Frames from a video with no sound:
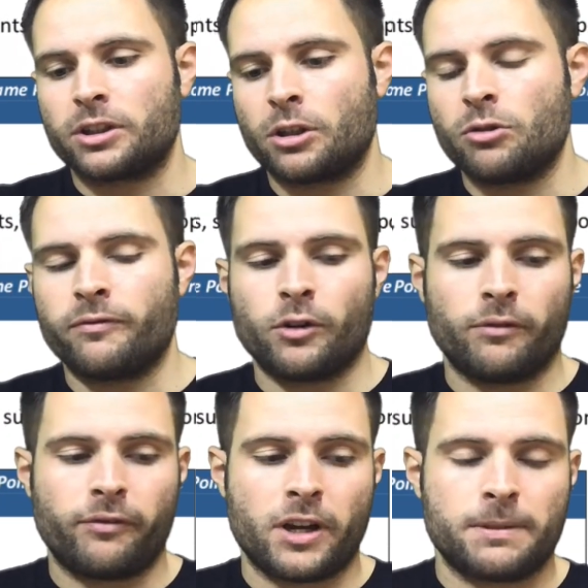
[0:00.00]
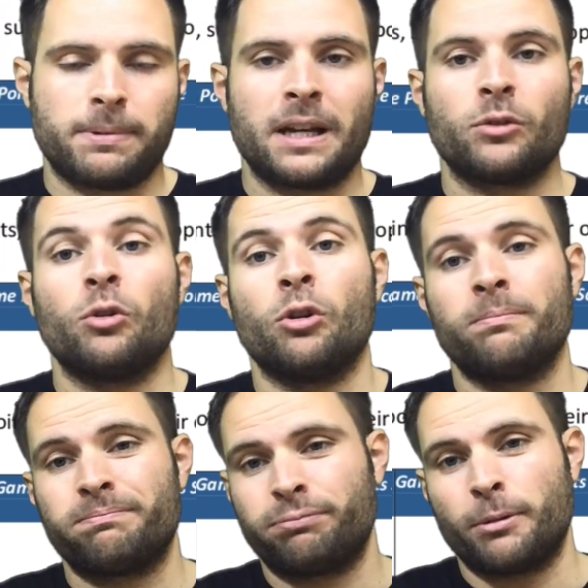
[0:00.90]
So you've got First Blood,
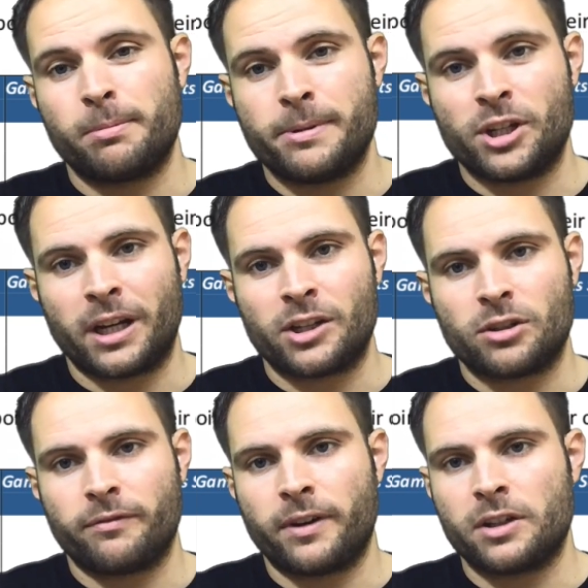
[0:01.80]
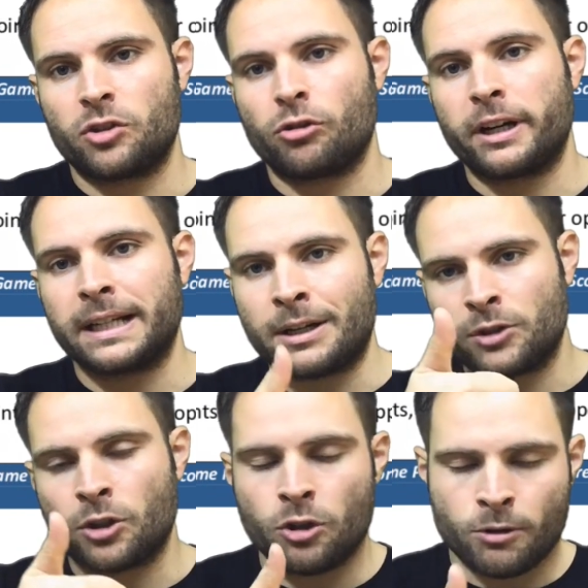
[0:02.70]
or probably changed to First Strike now,
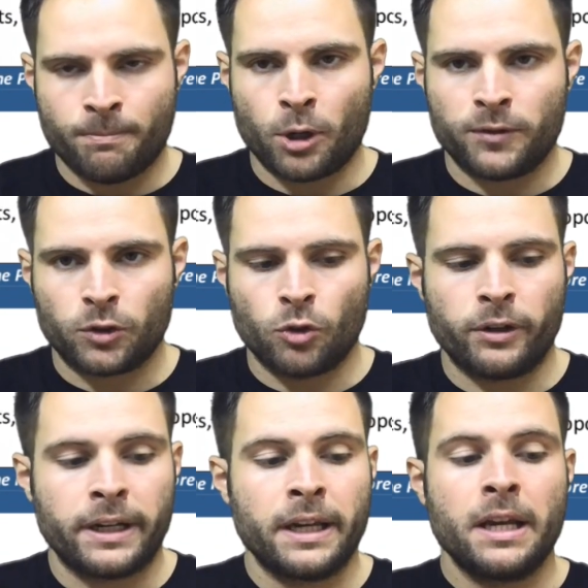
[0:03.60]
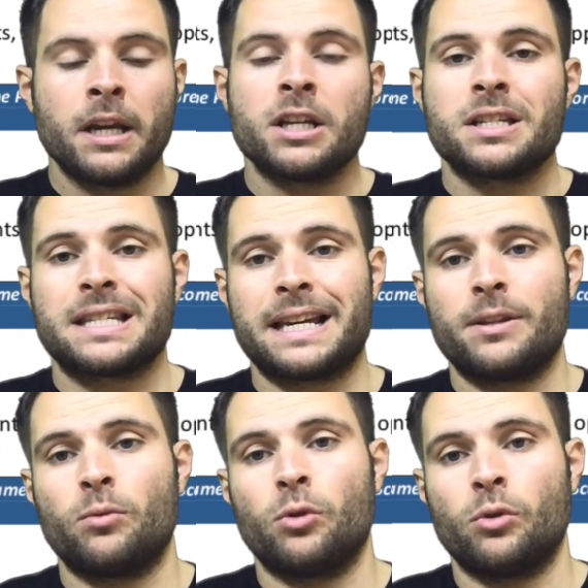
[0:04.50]
so you can both score it. Slay
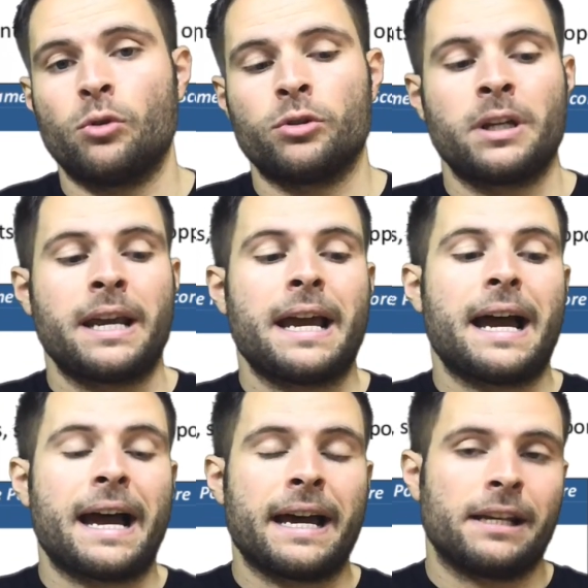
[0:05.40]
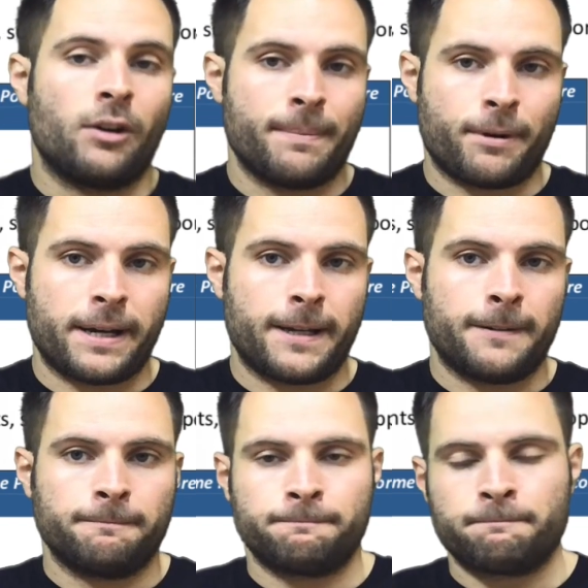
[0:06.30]
the Warlord and Linebreaker.